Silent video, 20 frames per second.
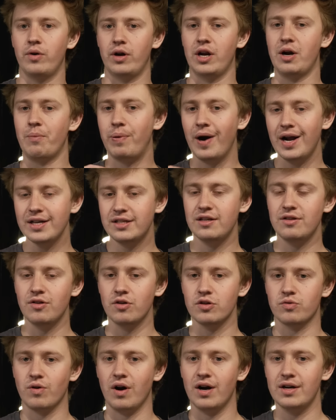We're gonna press in
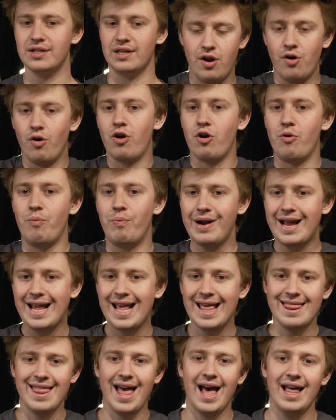those rungs in order to
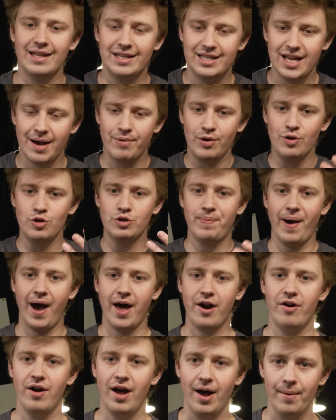bring that W's
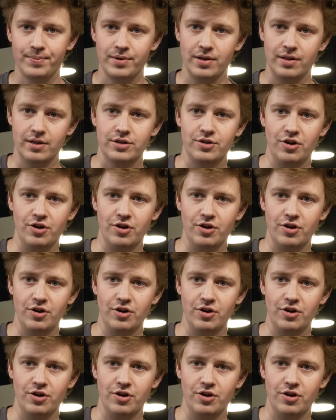pattern up to the